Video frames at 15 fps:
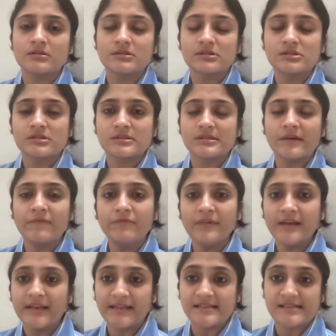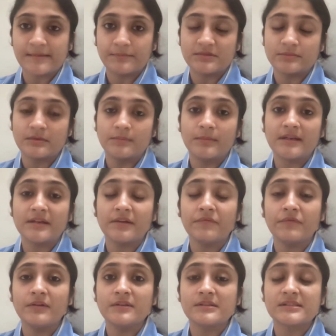somewhere acceptable, but
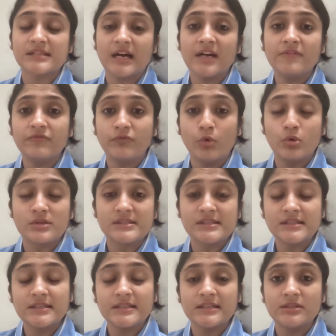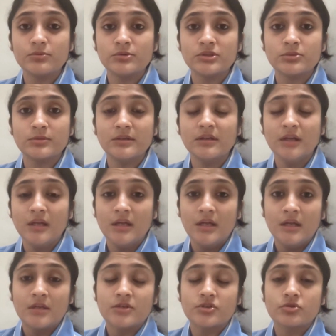if we start forcing individual
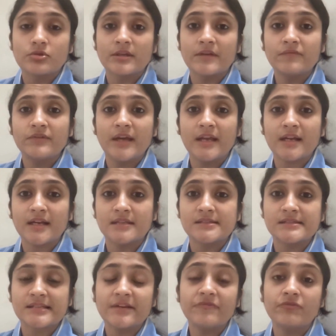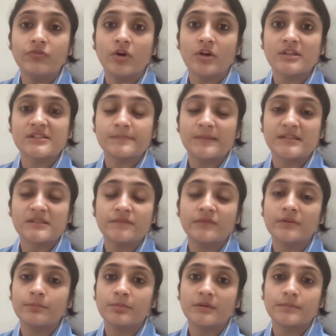to give their consent for a
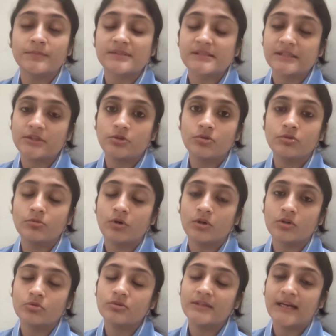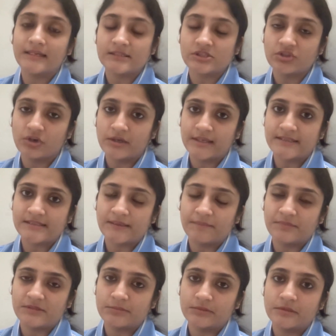specific purpose they don't want to, that is not
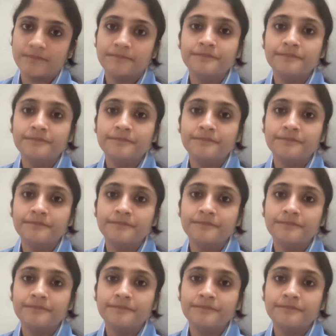acceptable.